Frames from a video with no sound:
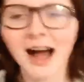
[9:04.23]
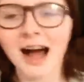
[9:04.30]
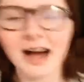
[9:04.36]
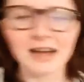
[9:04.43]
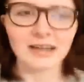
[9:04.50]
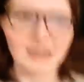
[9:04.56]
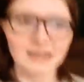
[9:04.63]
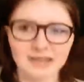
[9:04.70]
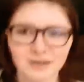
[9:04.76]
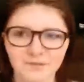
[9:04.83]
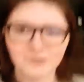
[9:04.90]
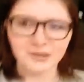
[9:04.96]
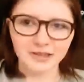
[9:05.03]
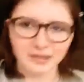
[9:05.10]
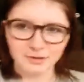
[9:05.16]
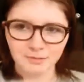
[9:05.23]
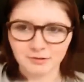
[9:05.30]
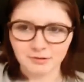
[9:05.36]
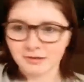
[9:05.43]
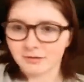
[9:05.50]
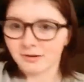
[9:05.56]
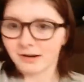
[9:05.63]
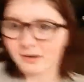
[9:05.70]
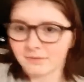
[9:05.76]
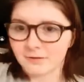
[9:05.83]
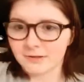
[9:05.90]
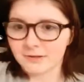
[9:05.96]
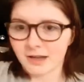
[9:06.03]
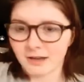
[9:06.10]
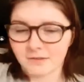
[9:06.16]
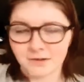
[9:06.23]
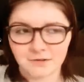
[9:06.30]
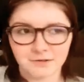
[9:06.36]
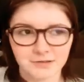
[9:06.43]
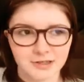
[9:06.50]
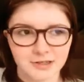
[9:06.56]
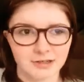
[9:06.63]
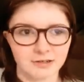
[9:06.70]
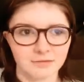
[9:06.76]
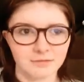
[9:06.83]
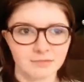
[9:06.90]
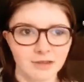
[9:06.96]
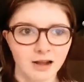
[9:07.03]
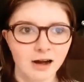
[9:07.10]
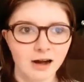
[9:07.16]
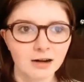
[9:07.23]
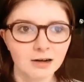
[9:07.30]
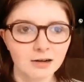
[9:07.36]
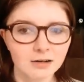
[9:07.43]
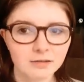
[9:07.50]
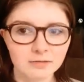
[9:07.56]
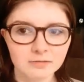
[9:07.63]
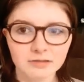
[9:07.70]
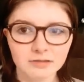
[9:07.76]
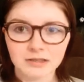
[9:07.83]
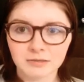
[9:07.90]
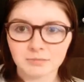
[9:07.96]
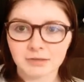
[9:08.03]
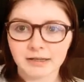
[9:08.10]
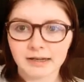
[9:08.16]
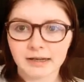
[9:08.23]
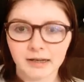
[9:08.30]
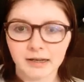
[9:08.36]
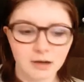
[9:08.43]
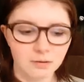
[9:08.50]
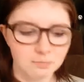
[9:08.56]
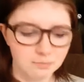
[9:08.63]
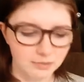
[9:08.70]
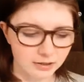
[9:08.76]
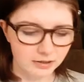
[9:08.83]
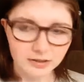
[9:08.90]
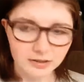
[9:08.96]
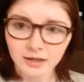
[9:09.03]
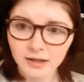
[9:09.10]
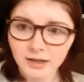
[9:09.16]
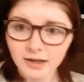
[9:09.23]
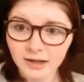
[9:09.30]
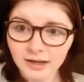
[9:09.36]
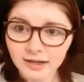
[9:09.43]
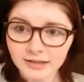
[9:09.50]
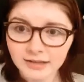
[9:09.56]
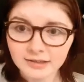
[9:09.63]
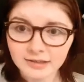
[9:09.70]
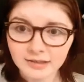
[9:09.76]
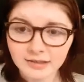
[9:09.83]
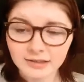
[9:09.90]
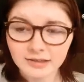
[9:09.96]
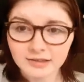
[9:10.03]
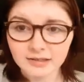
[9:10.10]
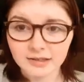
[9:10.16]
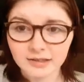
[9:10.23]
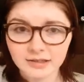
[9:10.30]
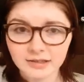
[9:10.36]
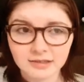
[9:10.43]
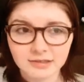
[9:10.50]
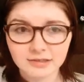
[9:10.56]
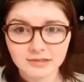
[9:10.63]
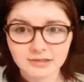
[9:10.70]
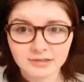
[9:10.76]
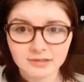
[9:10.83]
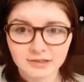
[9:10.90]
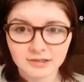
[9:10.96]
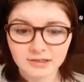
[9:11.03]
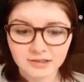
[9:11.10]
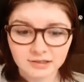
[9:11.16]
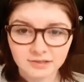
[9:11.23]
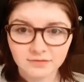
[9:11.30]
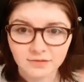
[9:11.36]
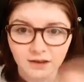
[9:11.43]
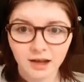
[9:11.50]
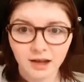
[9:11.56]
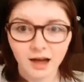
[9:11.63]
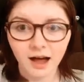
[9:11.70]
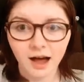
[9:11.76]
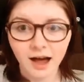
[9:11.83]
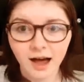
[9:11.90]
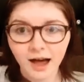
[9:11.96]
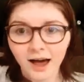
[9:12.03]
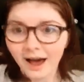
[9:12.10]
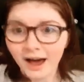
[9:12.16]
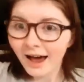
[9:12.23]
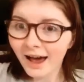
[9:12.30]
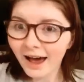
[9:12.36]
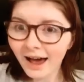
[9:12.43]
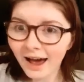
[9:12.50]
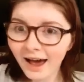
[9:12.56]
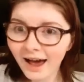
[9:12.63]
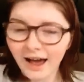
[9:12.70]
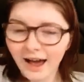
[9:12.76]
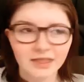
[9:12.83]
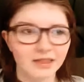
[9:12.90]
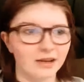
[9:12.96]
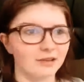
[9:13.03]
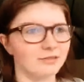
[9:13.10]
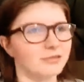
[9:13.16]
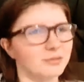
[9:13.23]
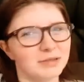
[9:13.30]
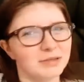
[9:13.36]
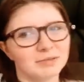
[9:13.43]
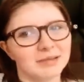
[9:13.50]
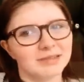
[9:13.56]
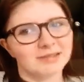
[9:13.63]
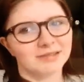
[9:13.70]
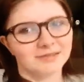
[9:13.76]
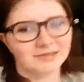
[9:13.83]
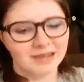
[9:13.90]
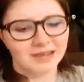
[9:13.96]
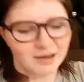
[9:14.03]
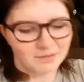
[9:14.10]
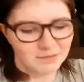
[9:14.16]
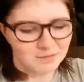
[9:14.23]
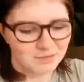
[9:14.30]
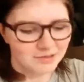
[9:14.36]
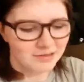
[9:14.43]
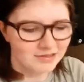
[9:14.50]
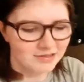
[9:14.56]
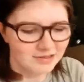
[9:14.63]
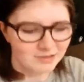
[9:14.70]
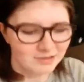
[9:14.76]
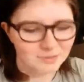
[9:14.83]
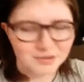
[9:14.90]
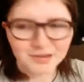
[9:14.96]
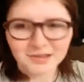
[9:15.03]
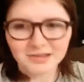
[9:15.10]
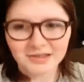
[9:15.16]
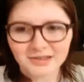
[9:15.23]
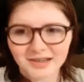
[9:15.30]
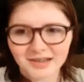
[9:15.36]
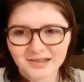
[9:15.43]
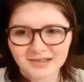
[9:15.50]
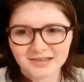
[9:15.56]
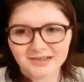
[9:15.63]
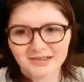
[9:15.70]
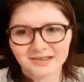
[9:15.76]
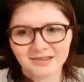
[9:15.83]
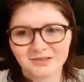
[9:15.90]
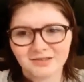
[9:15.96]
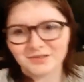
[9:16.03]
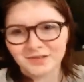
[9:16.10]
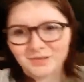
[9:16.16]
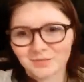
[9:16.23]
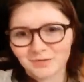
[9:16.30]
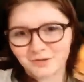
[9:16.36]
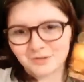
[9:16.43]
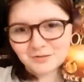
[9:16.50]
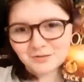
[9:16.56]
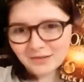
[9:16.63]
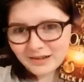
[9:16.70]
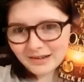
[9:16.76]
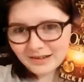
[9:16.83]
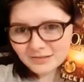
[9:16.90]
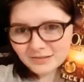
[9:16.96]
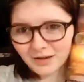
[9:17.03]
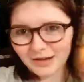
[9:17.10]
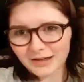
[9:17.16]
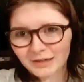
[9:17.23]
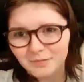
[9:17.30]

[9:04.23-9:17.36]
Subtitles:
I guess everything about Leo I've ever seen has been gay, but he does that. That also means bad stuff's gonna happen. But this is a Percy Jackson universe book, so what did I expect?